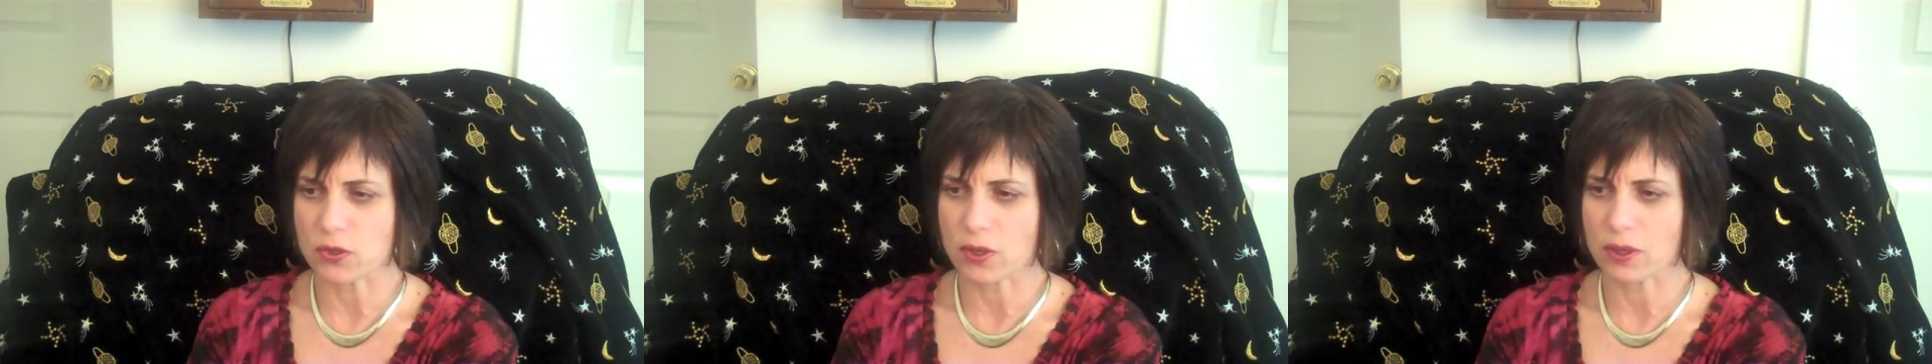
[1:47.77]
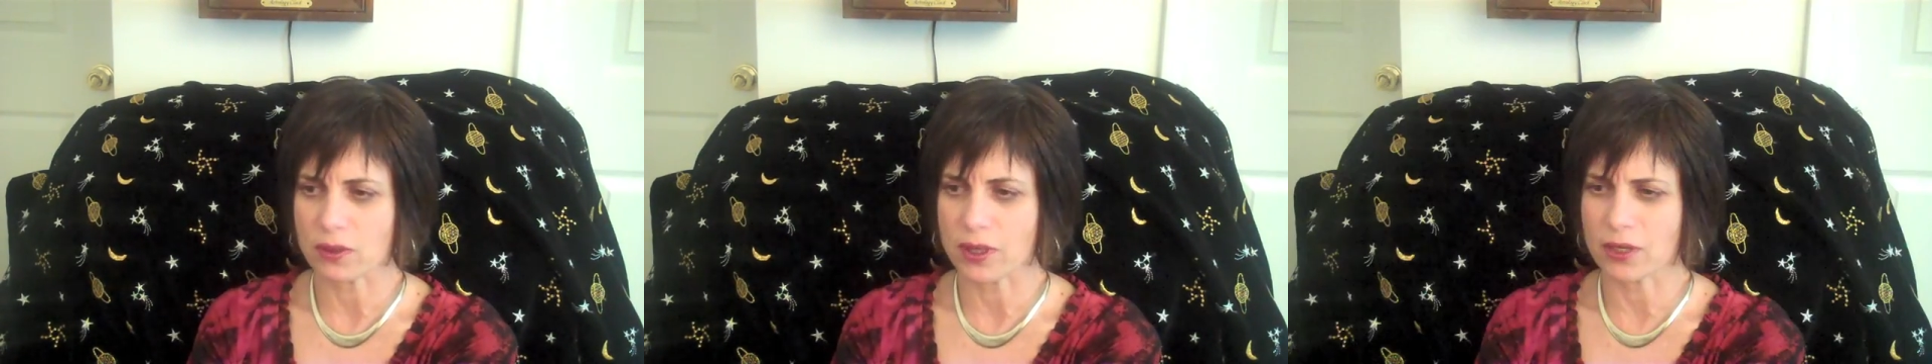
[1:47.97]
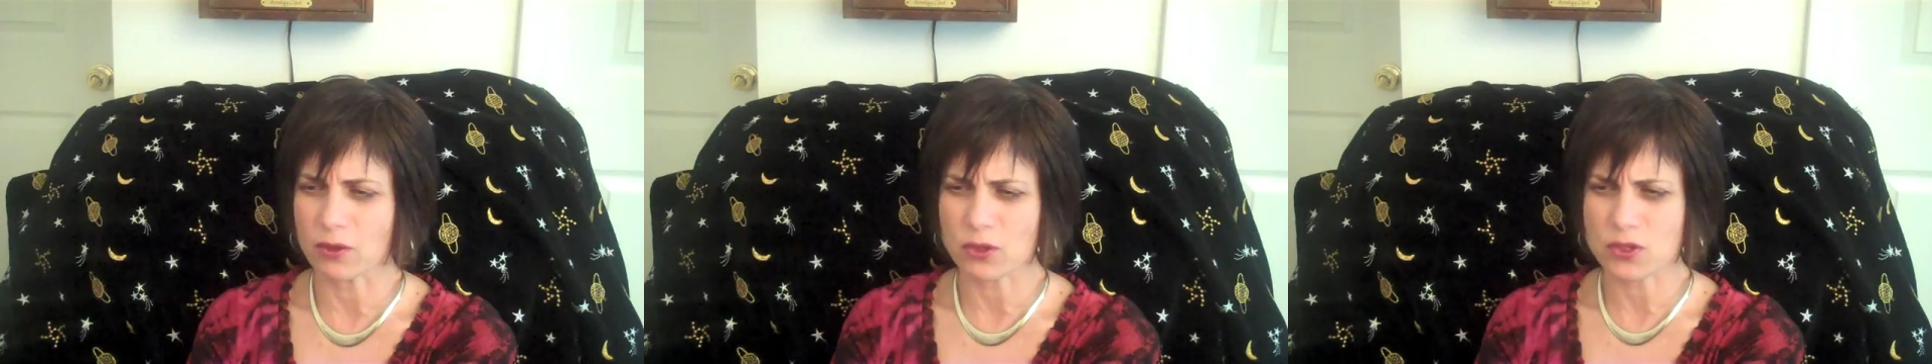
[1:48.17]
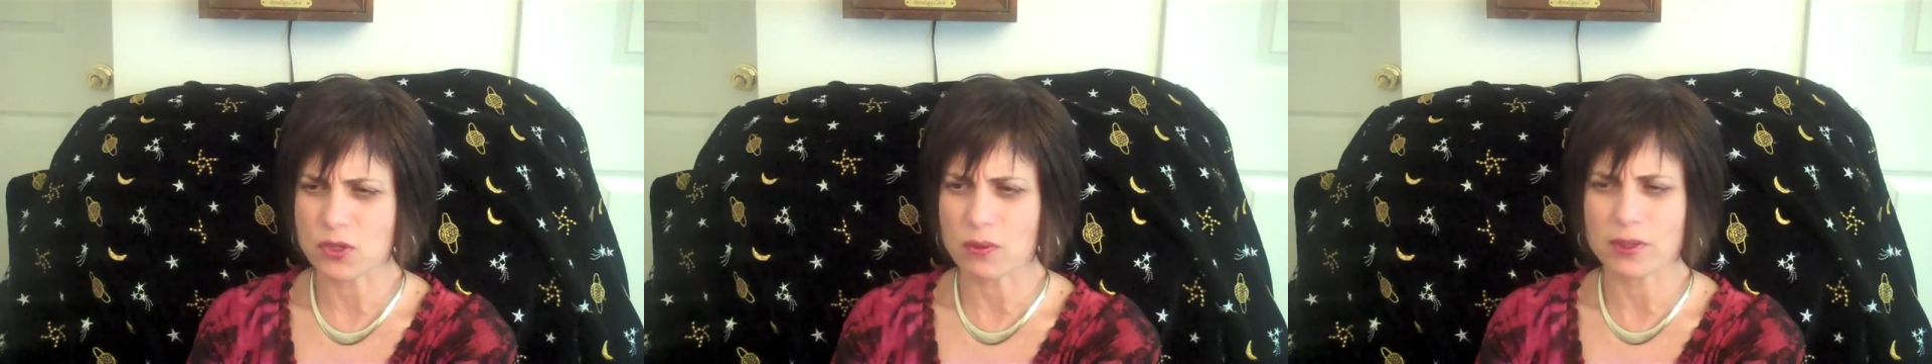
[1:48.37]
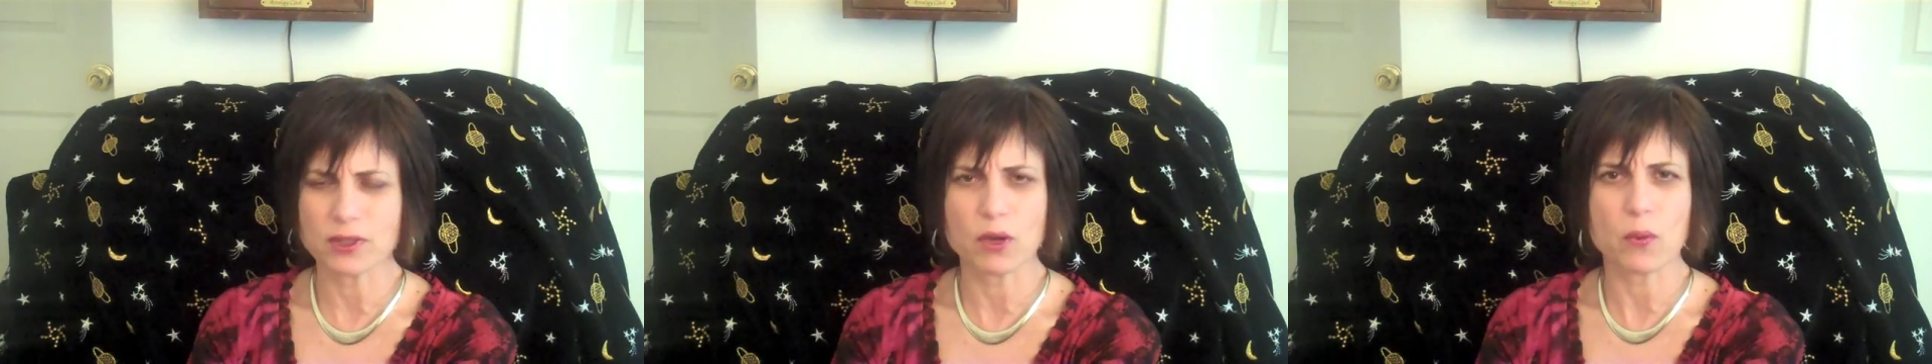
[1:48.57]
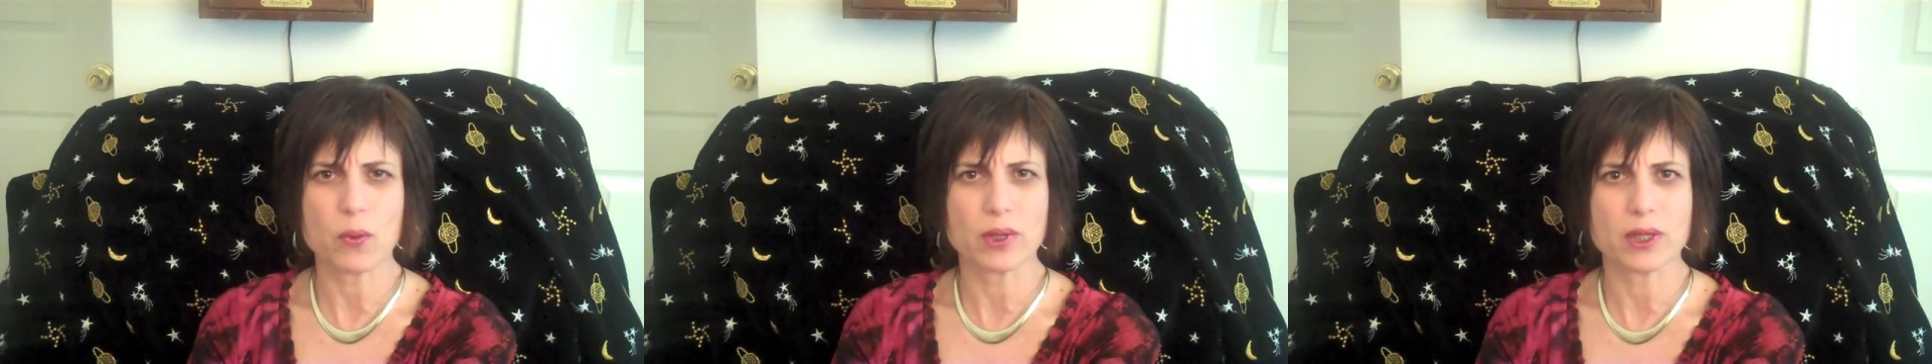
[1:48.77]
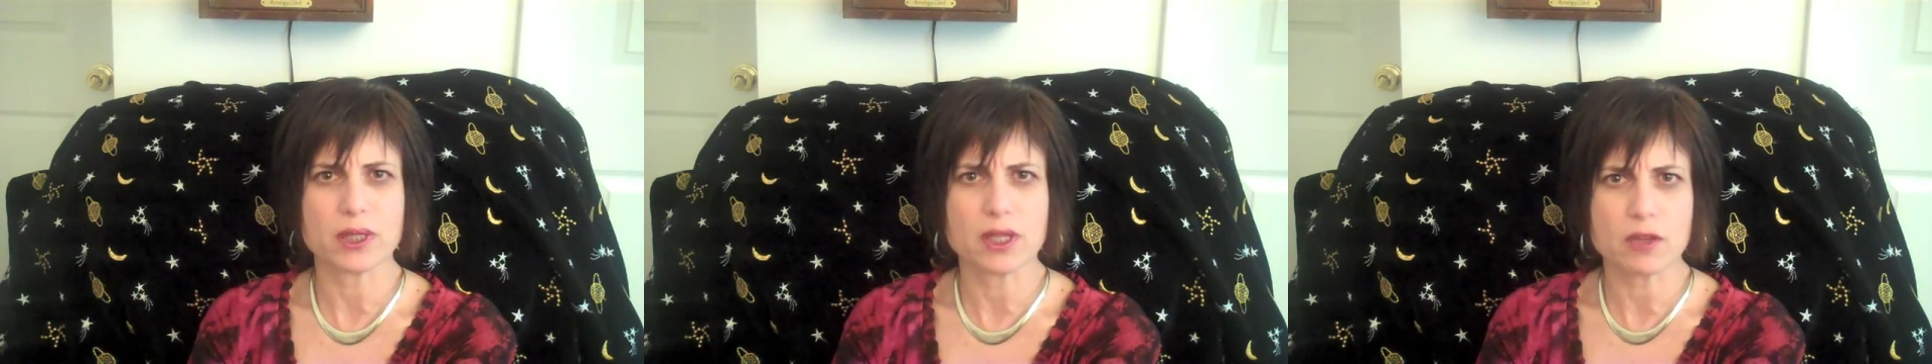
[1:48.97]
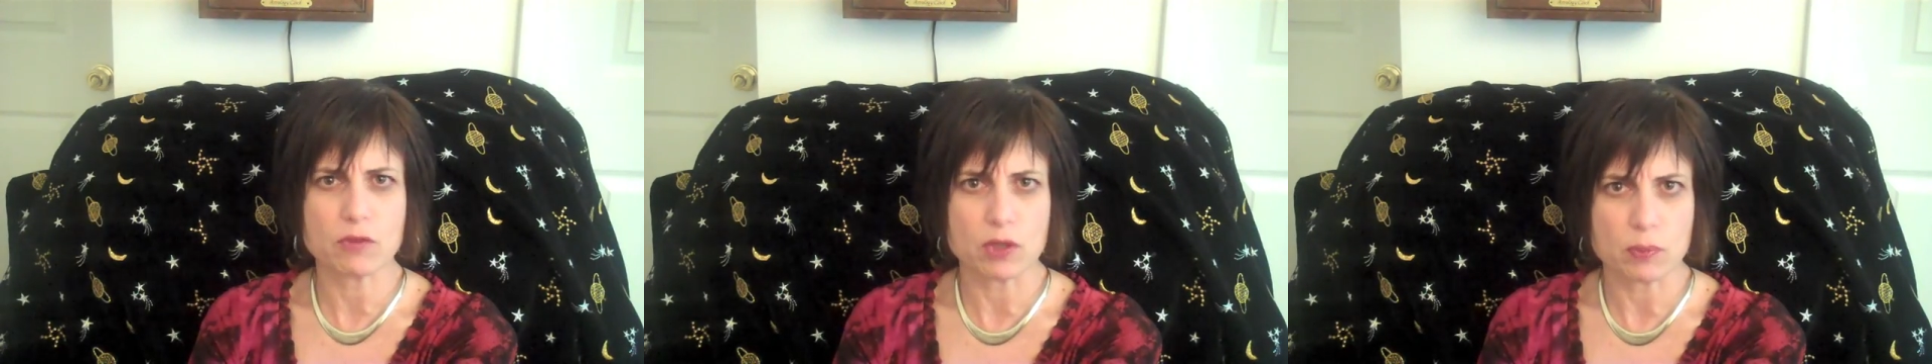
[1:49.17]
So, and also I don't want to
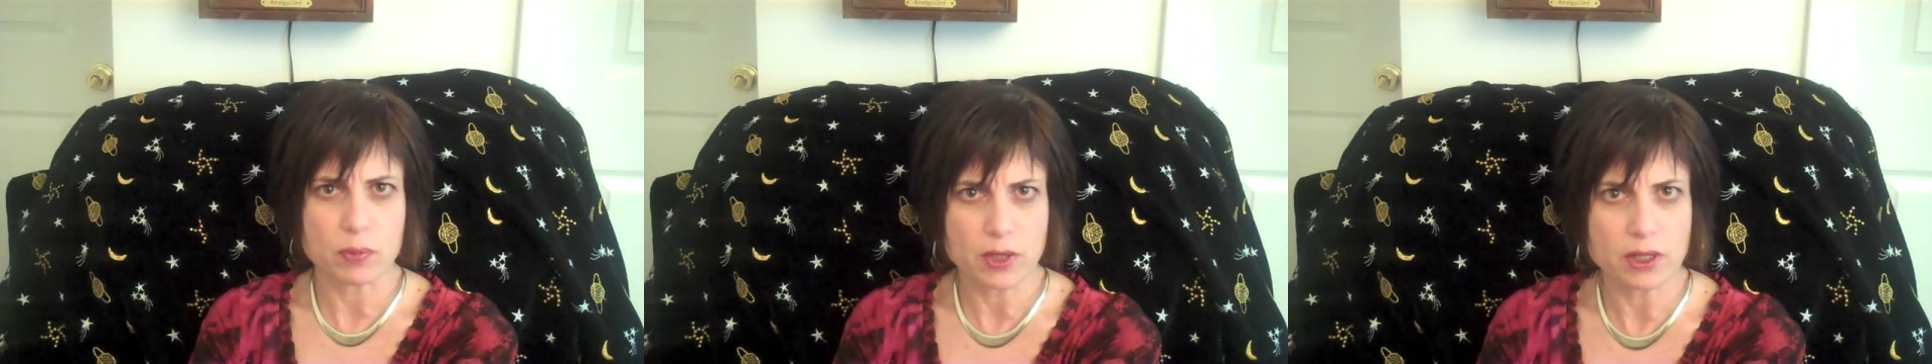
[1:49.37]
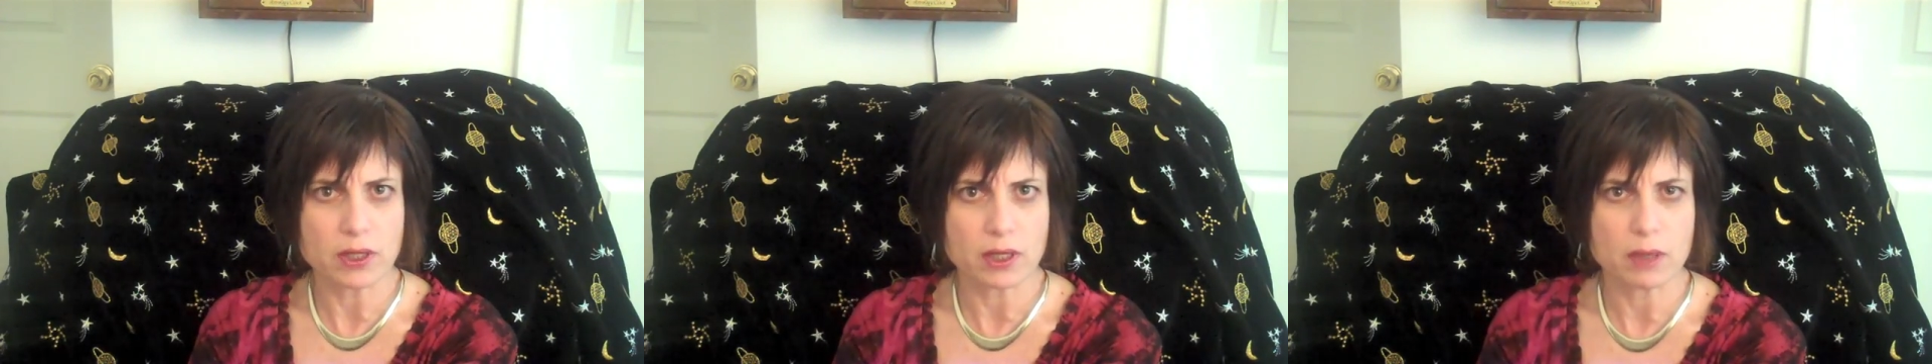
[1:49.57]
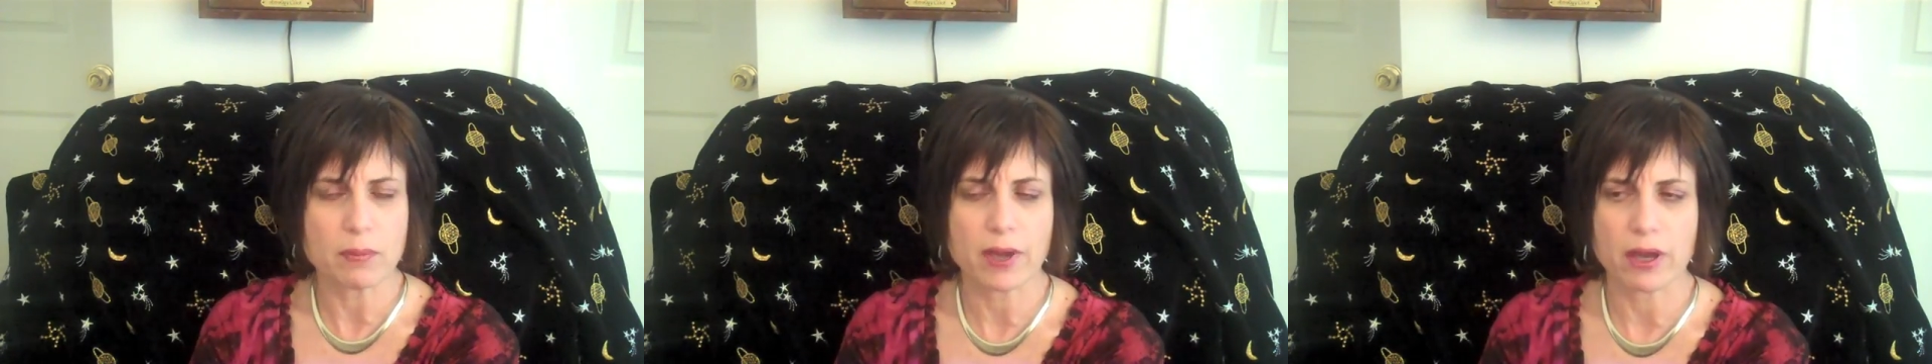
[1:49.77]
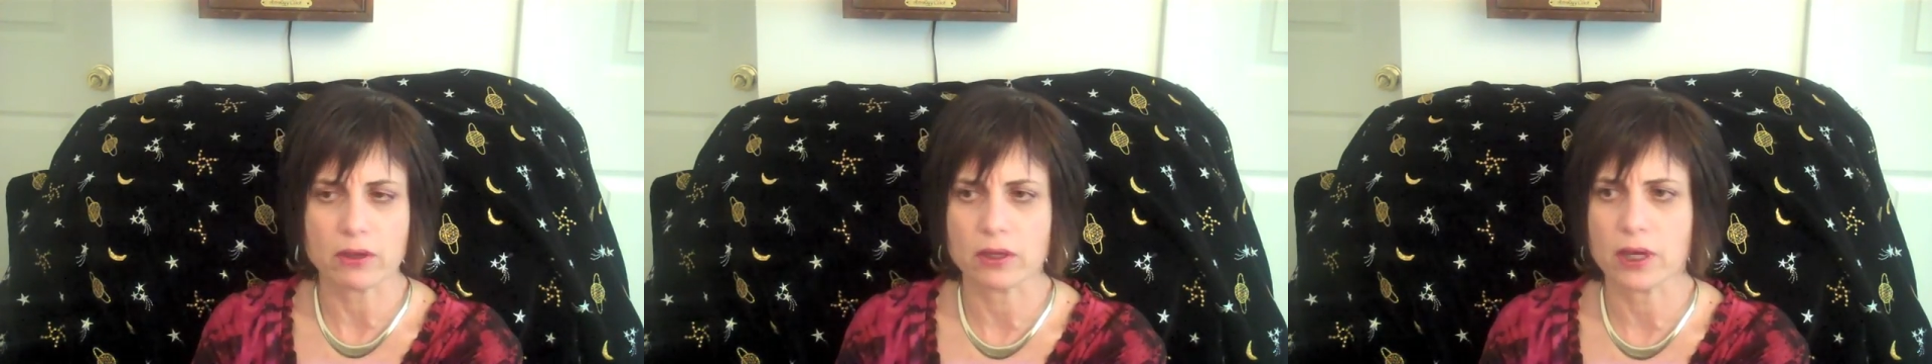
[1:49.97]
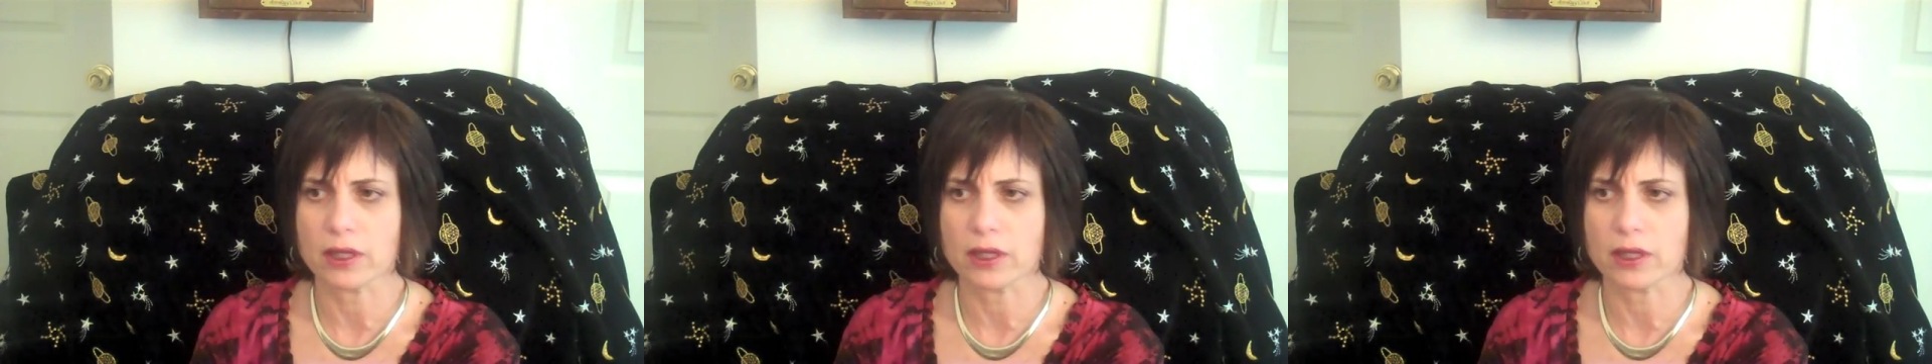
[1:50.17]
give an opinion about it.